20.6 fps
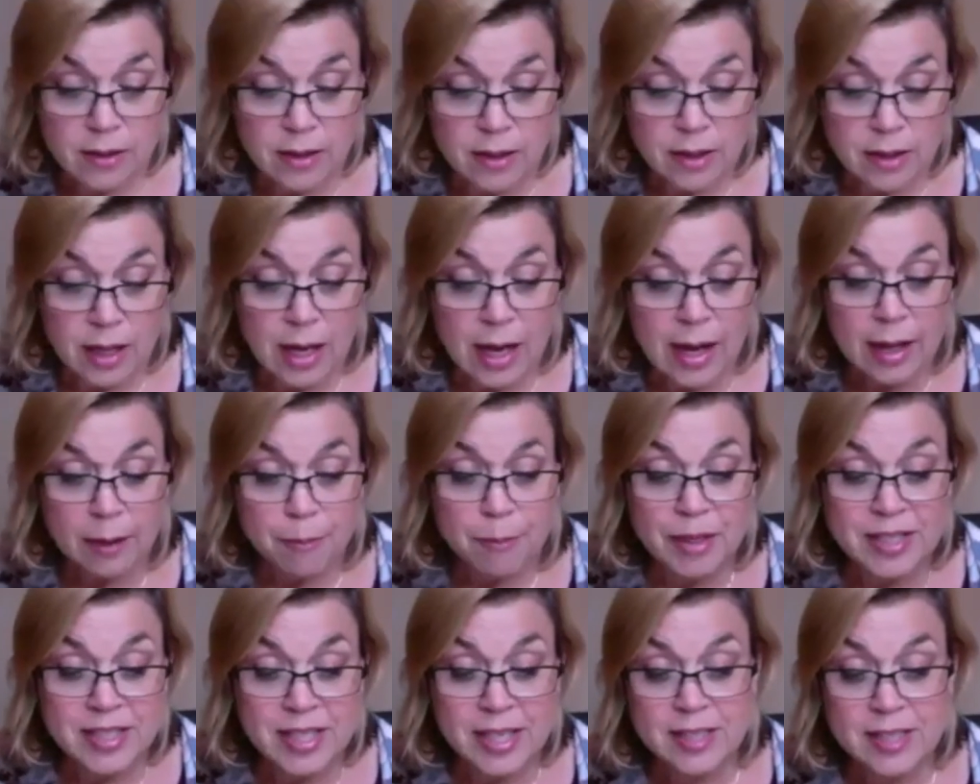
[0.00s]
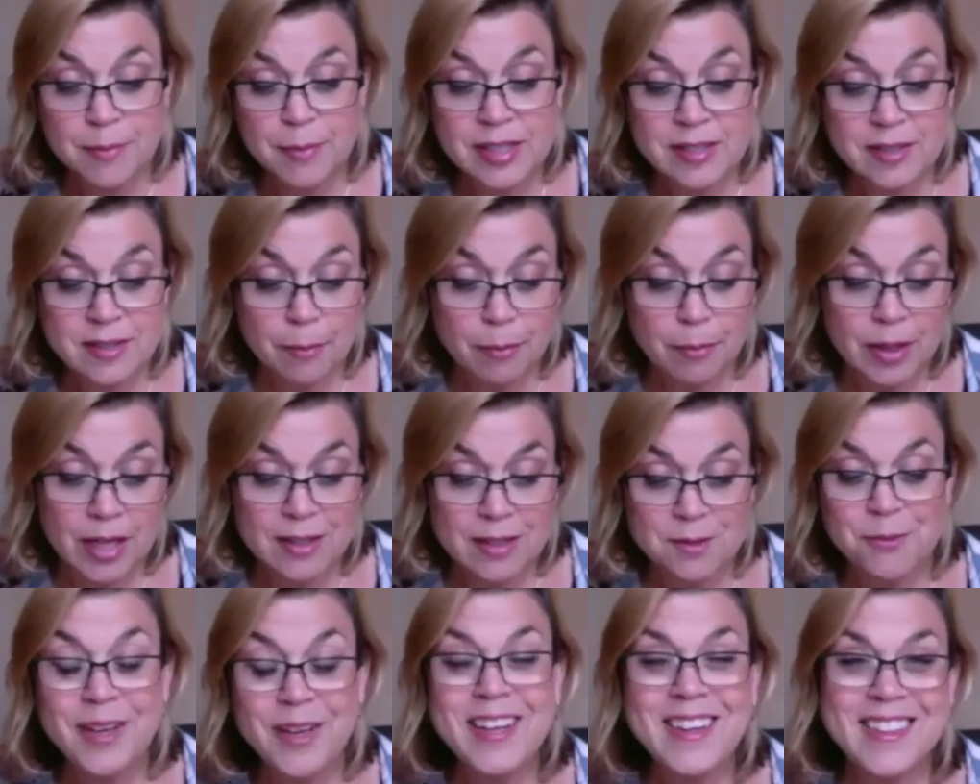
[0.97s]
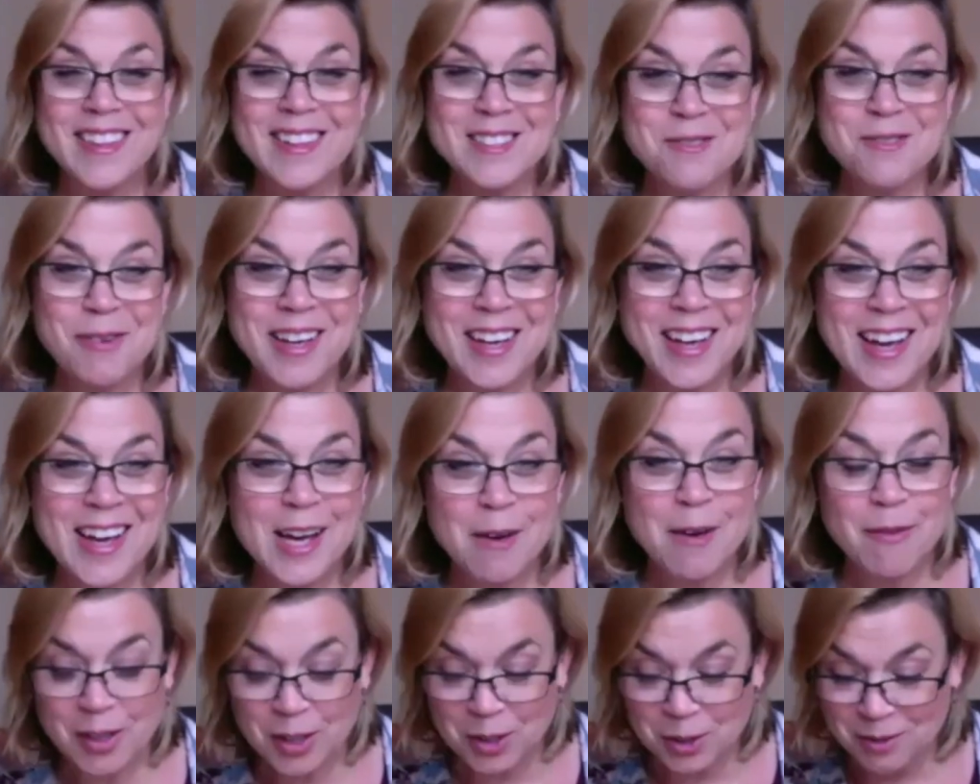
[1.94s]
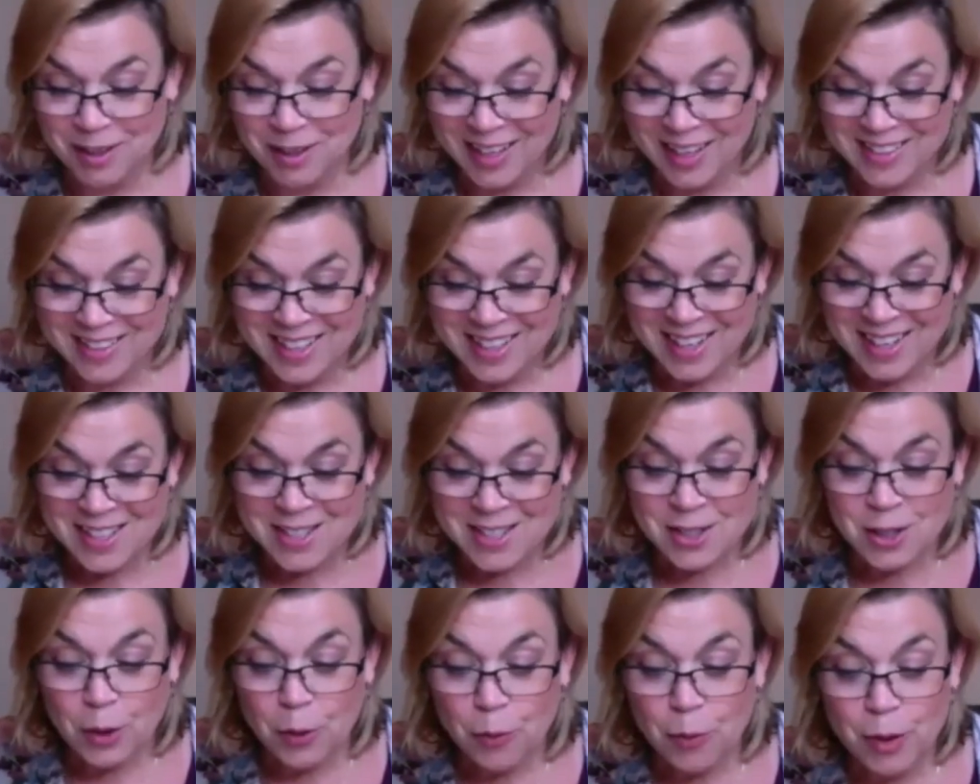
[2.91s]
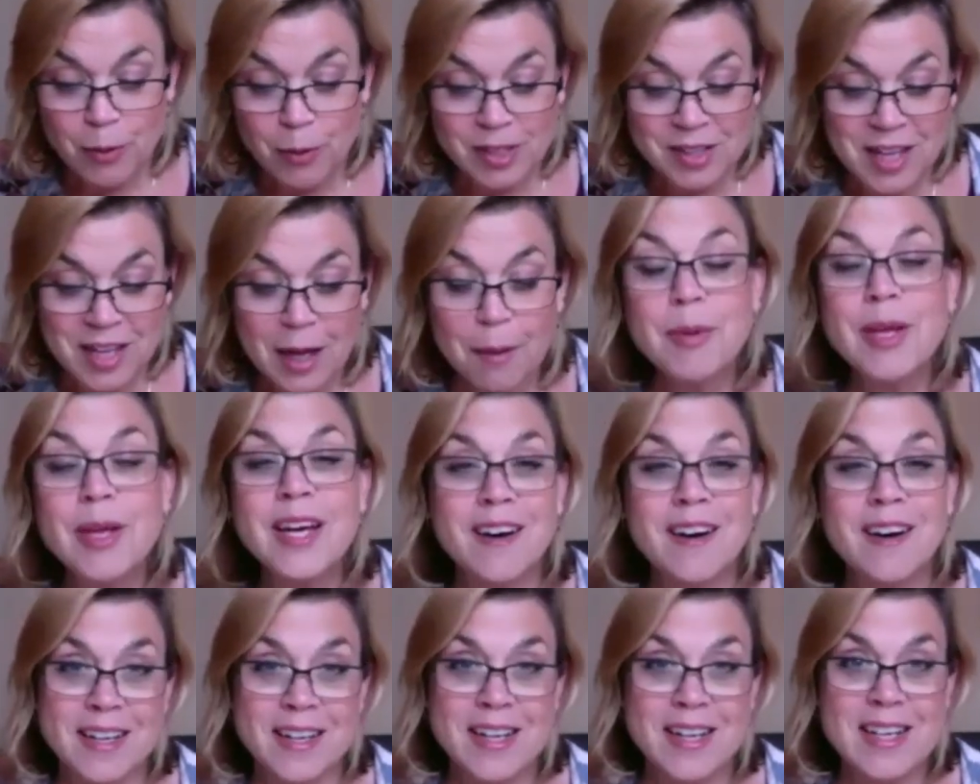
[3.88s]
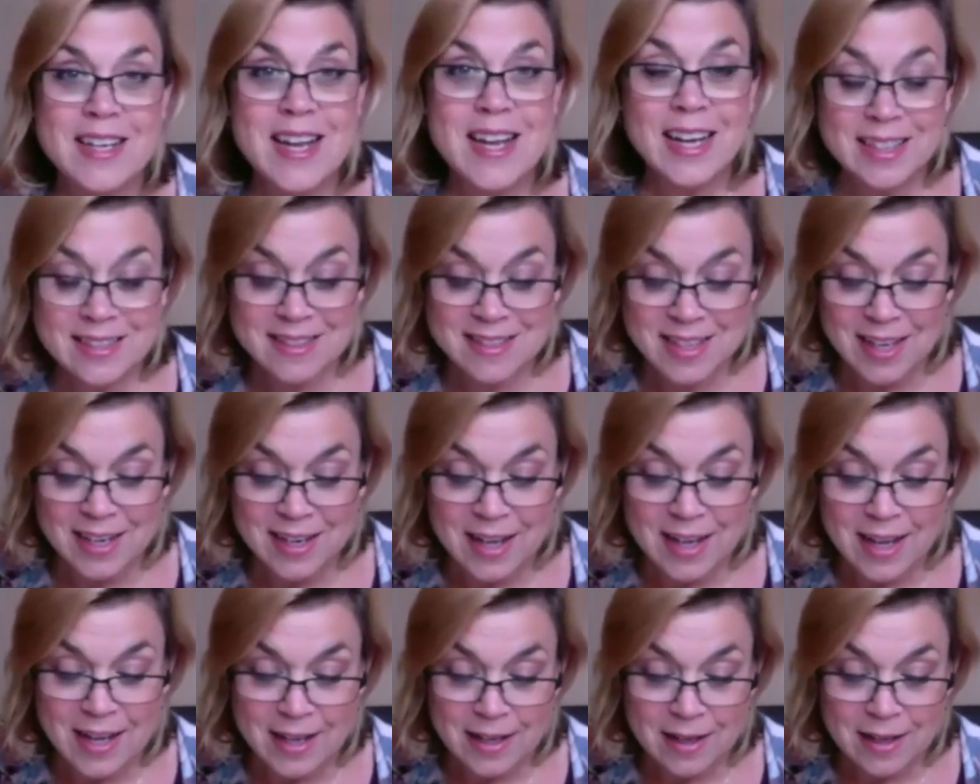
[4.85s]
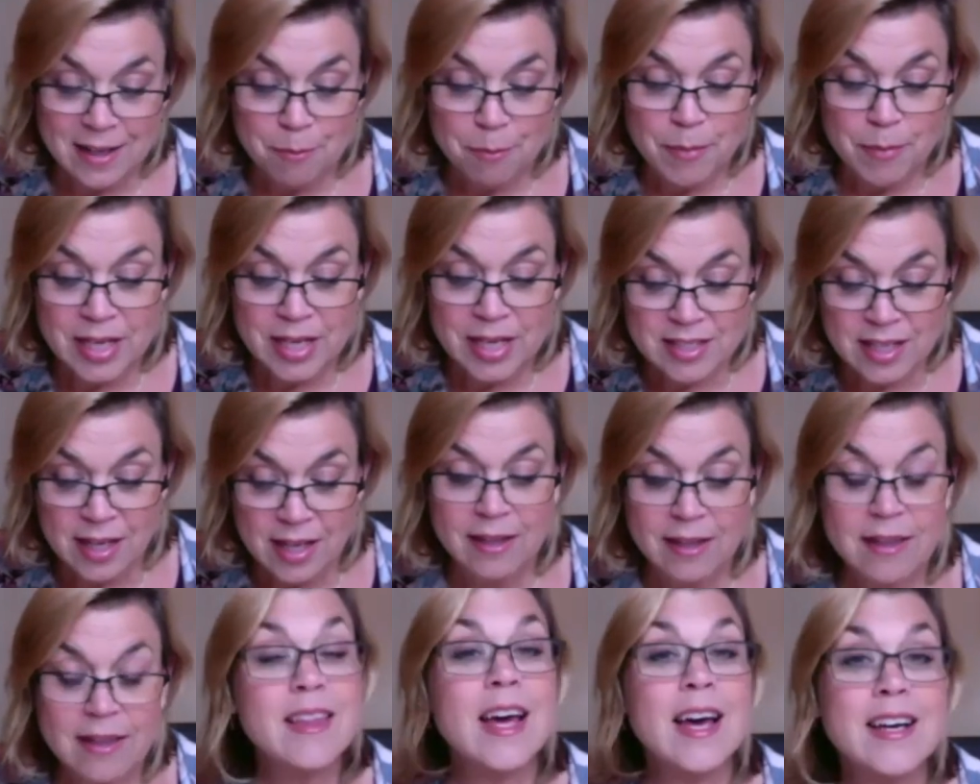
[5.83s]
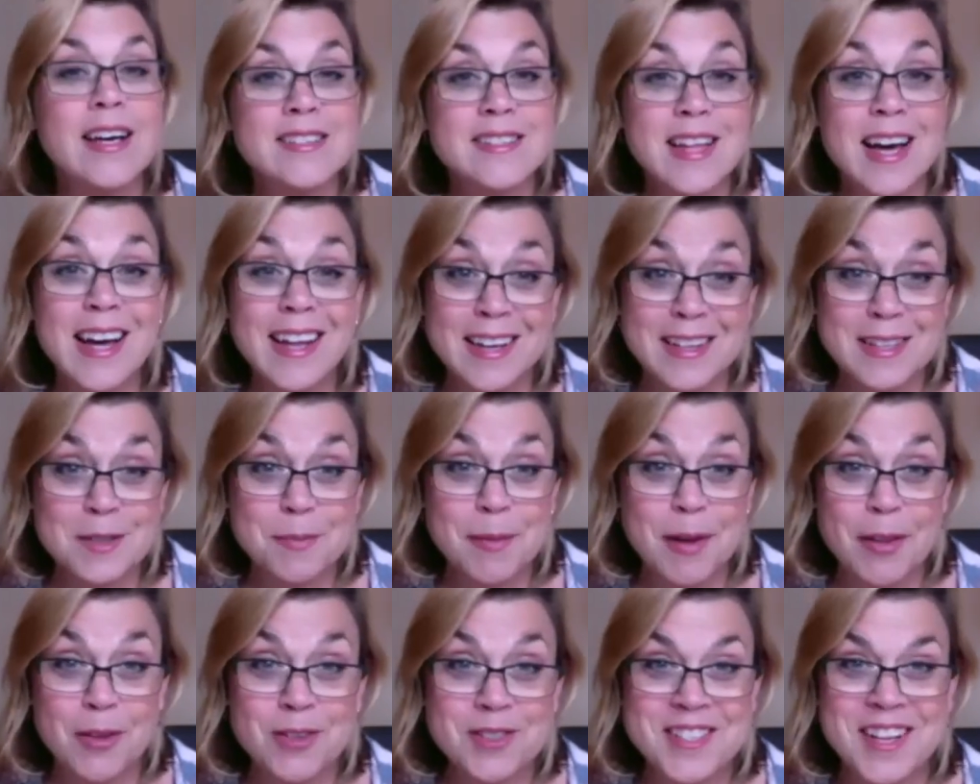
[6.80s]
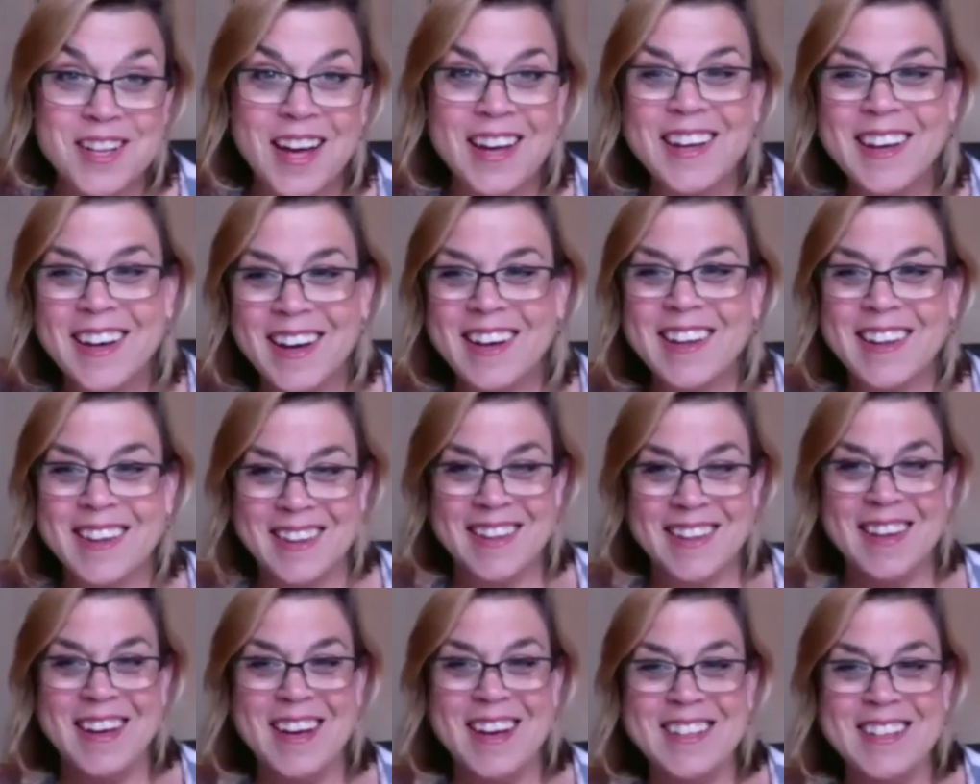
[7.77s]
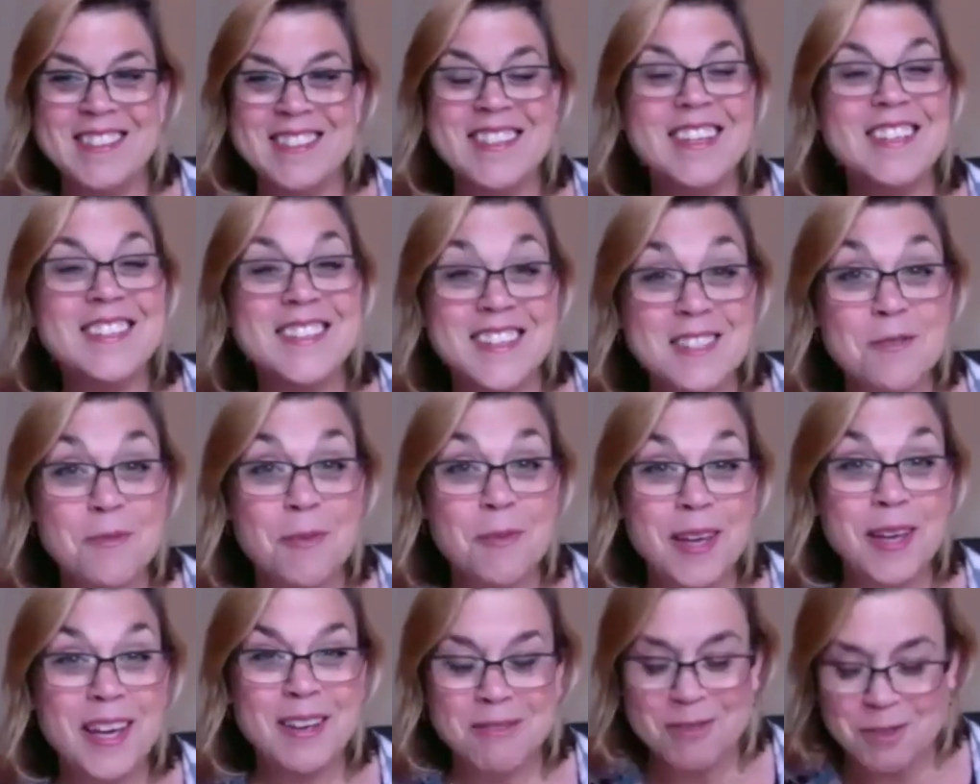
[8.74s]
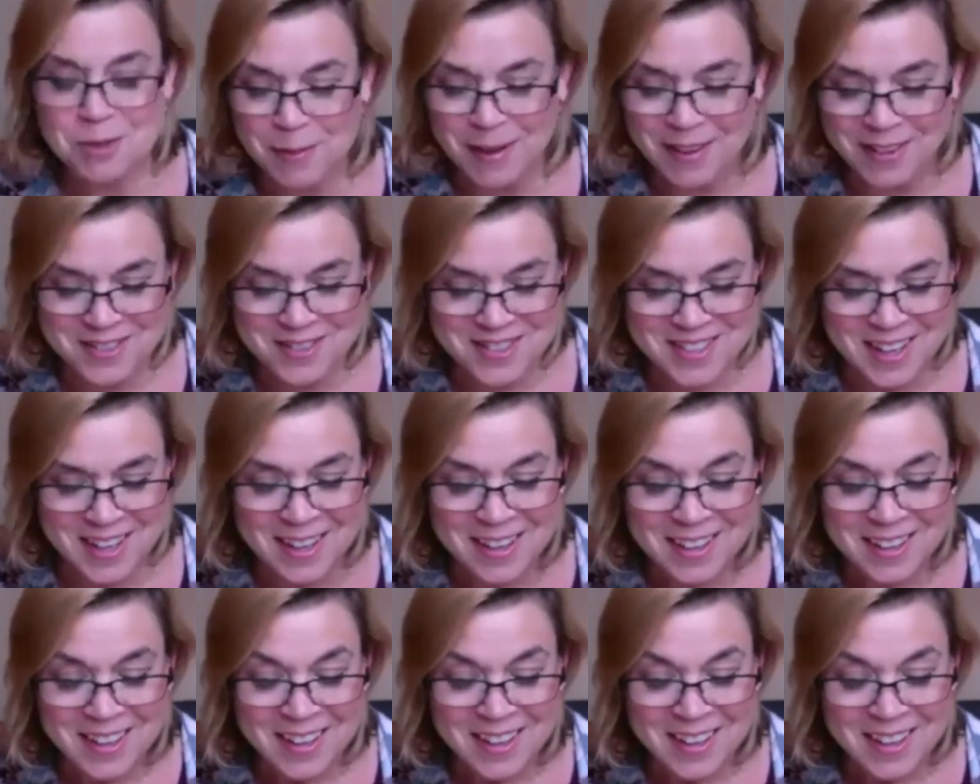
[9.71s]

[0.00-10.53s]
I had my dates mixed up last week. This week I have it correct. So we will not be on next Sunday, May 10th, as that is Mother's Day. I had said this weekend was Mother's Day.